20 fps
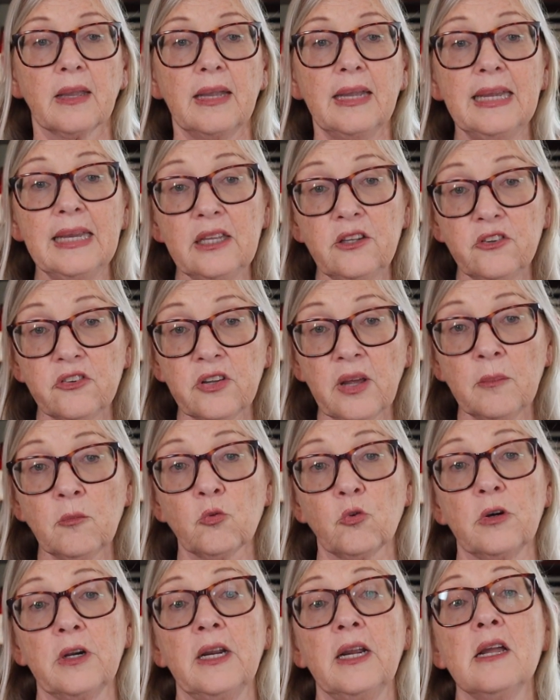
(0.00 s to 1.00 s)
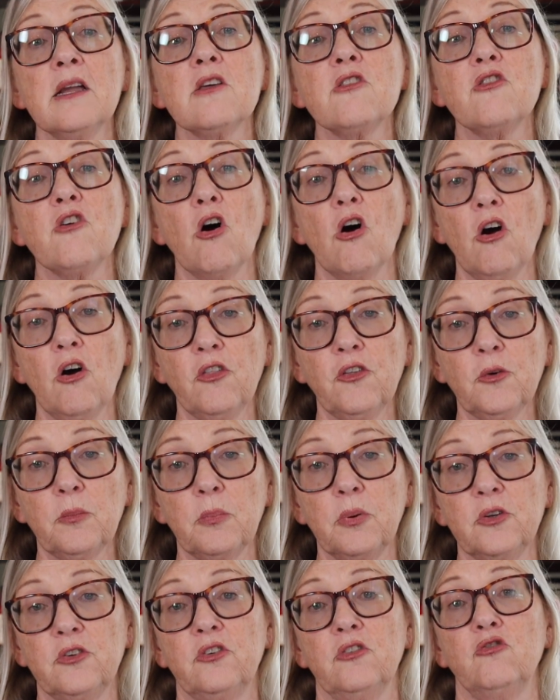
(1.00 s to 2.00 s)
In summary, the author
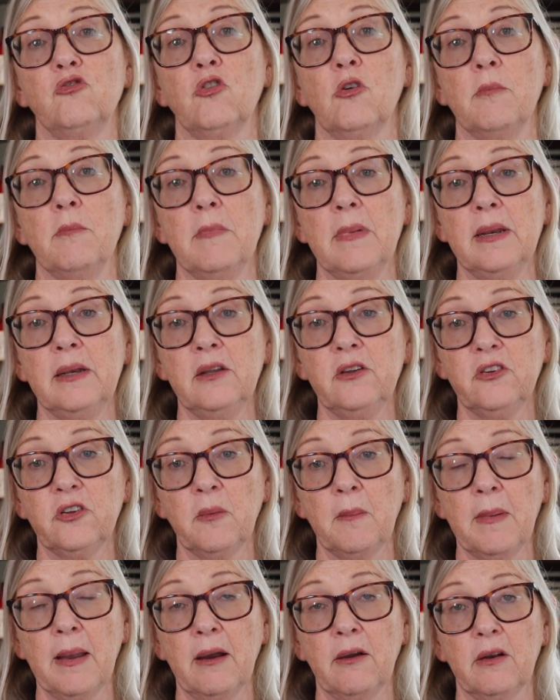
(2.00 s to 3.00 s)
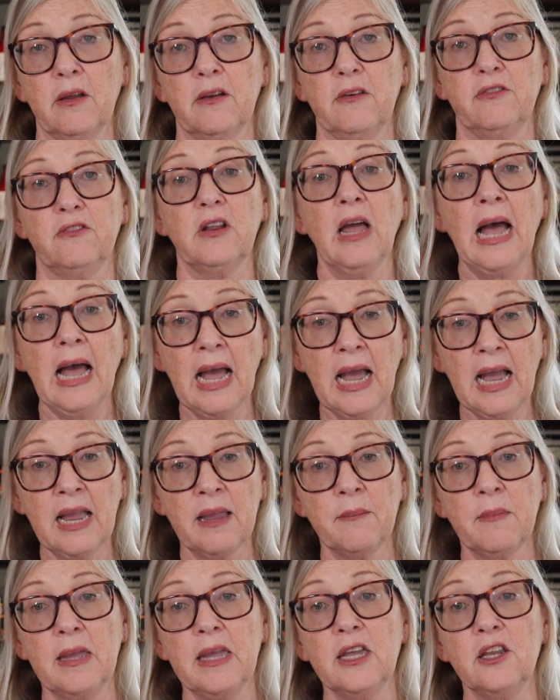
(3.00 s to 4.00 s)
puts a tremendous amount of
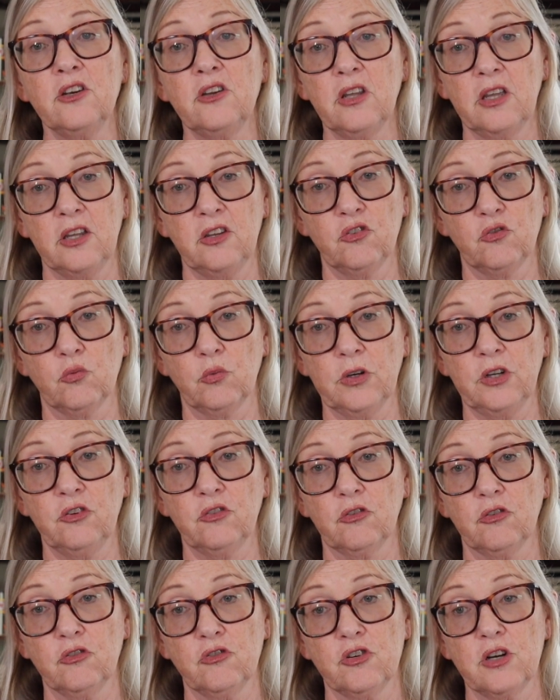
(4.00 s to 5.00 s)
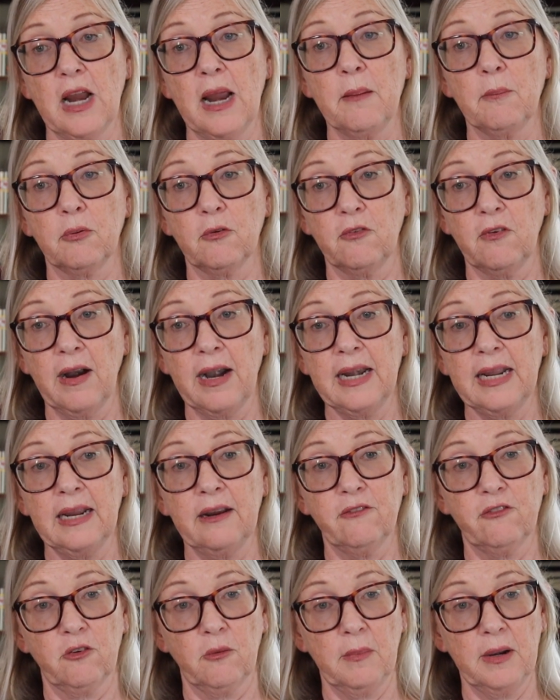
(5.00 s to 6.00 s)
time into his research and providing
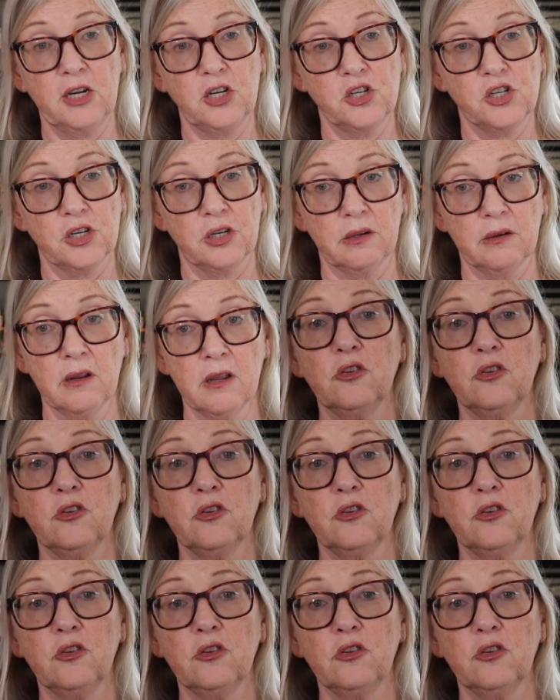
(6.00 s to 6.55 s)
information